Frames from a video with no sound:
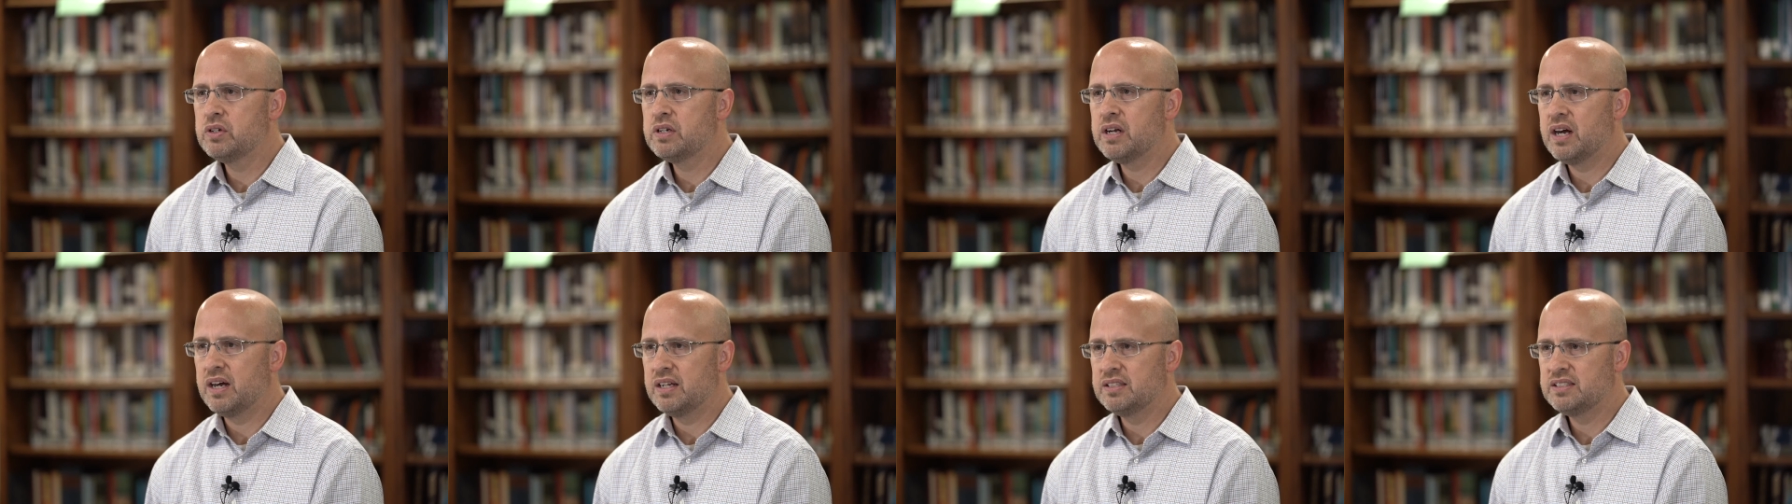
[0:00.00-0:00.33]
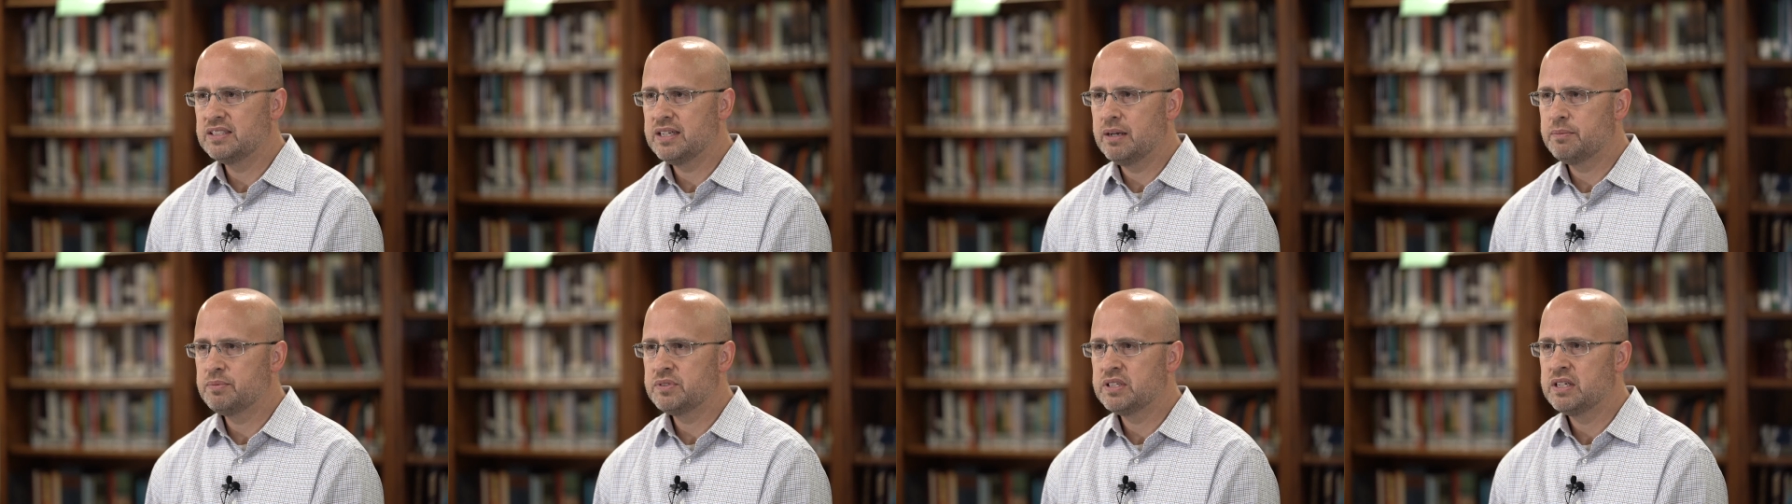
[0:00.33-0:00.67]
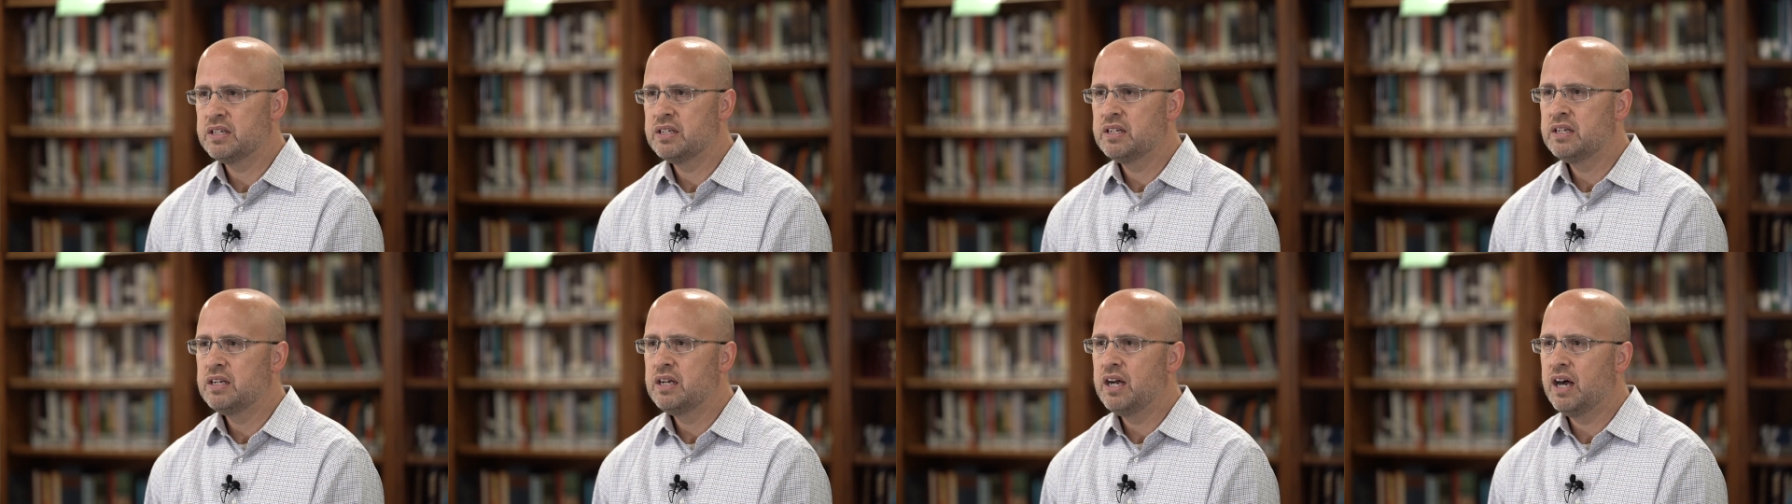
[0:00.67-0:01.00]
concept
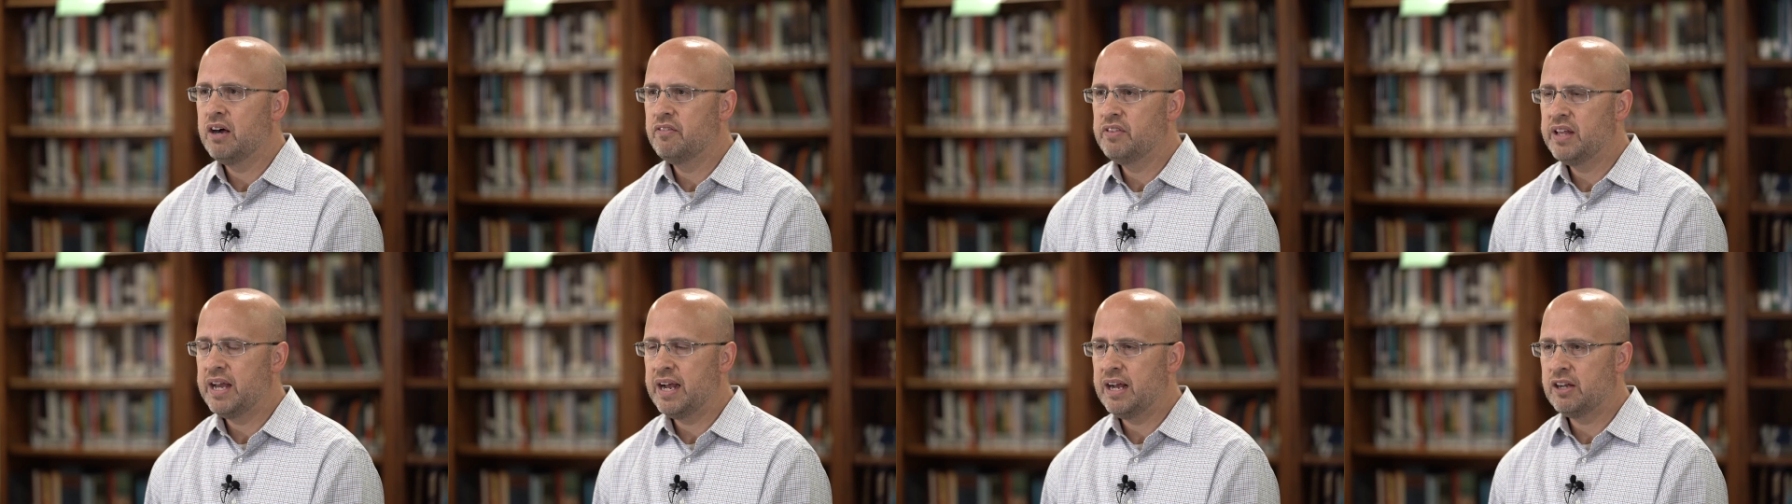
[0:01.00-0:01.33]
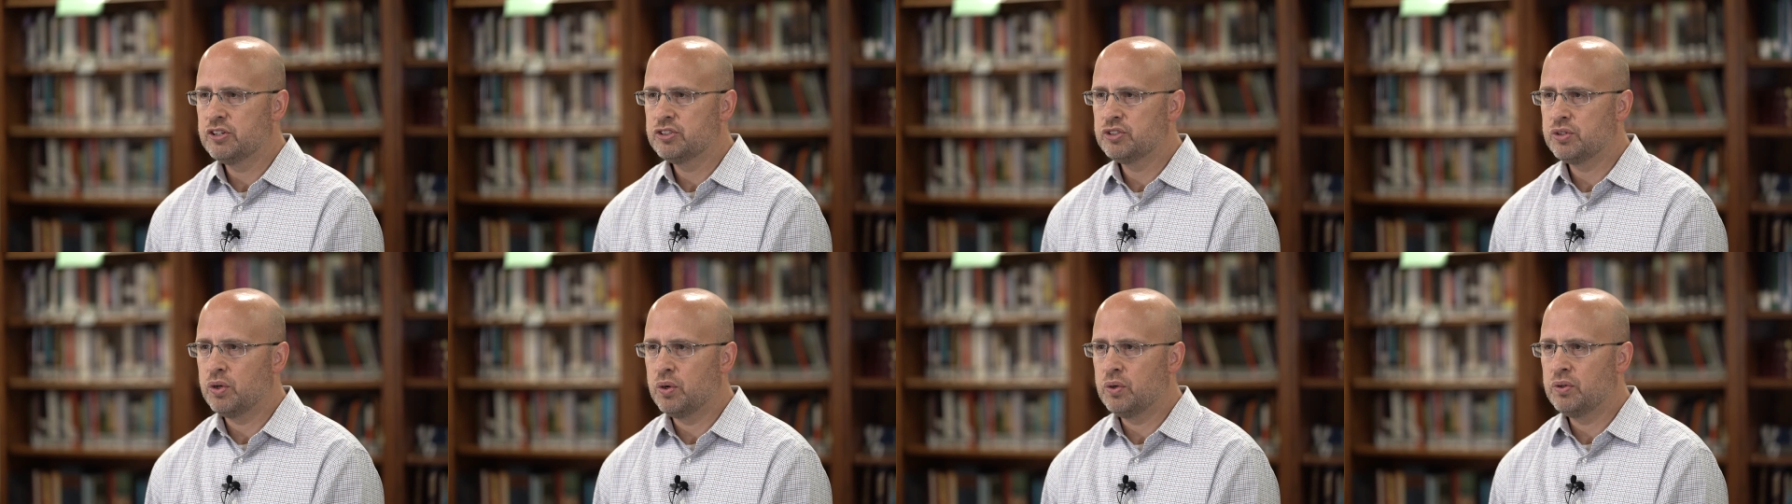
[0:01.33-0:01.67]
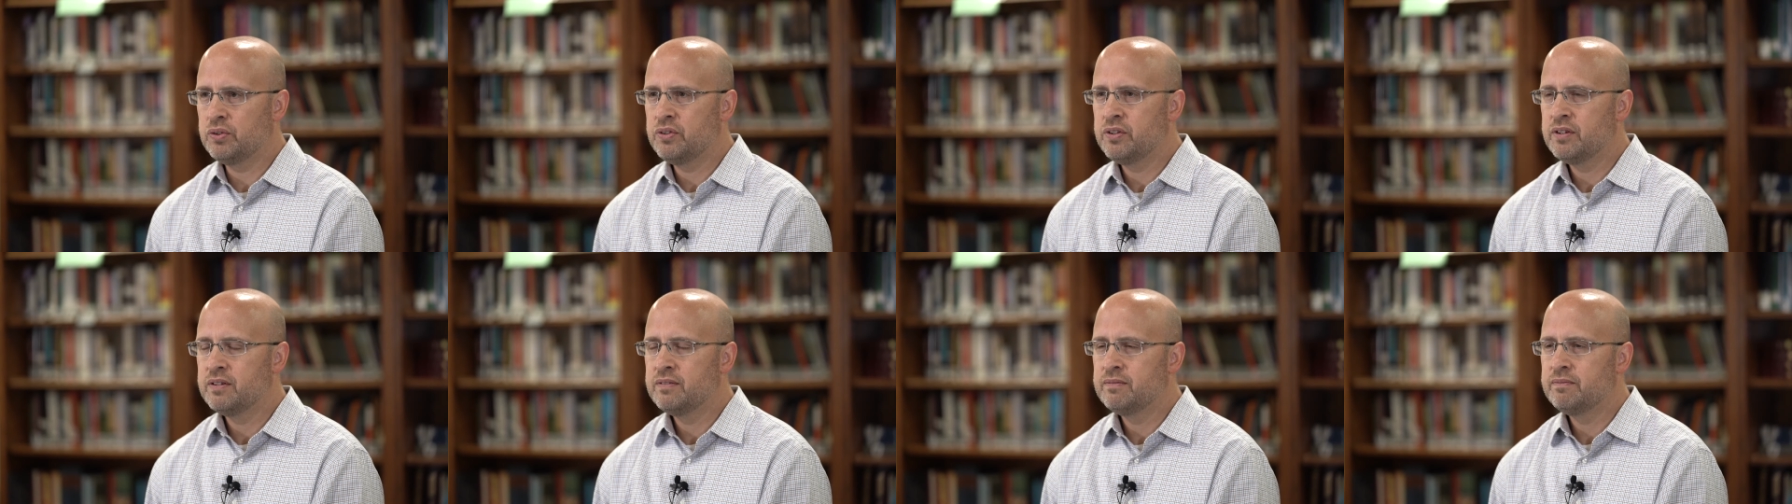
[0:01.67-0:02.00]
of the
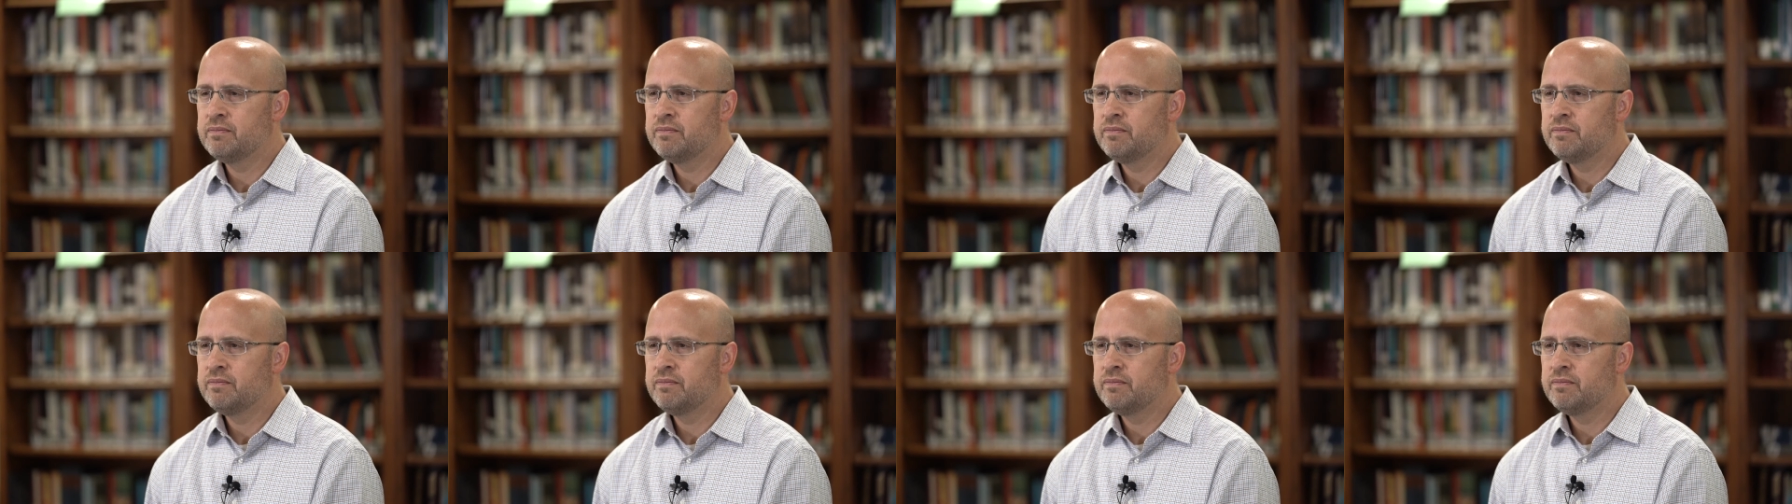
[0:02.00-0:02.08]
household.